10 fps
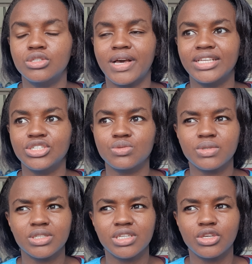so I just
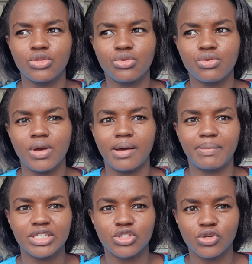want to take you through a
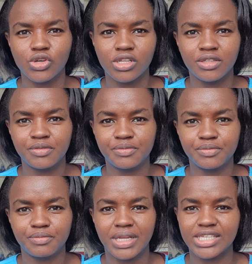personal
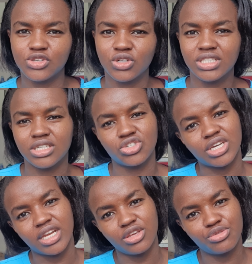plus doctor's
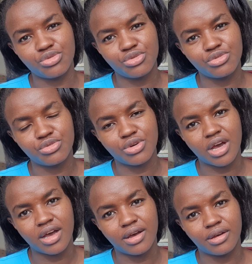journey
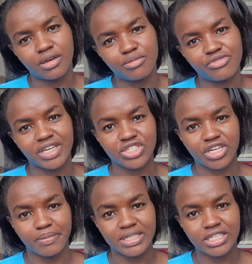through uh,
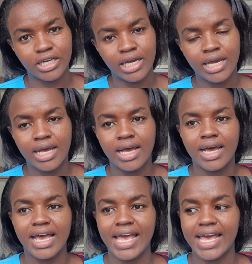first trimester,
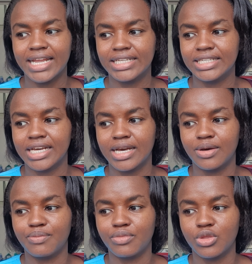and
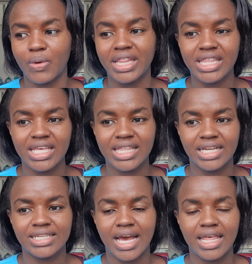uh, the one thing
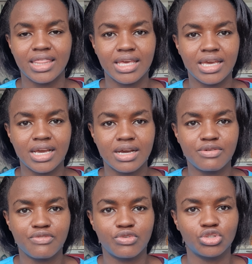that I think
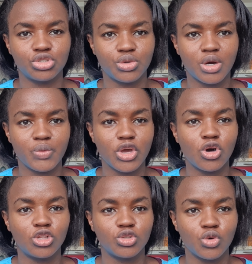for sure we
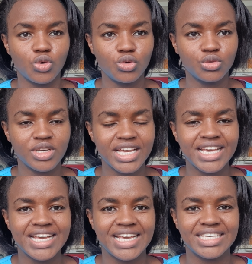all know
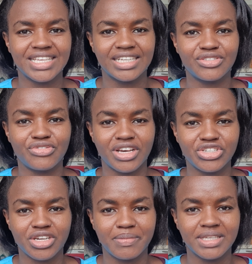is that
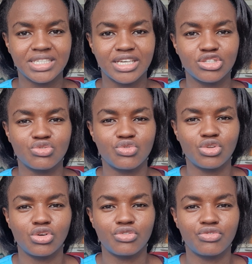first trimester is
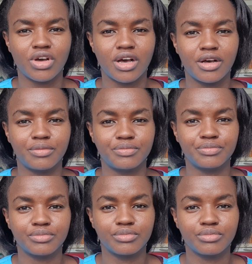full of
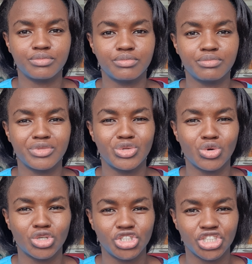um,
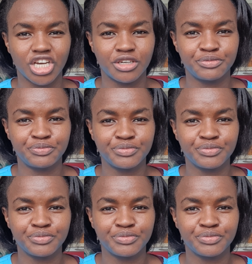nausea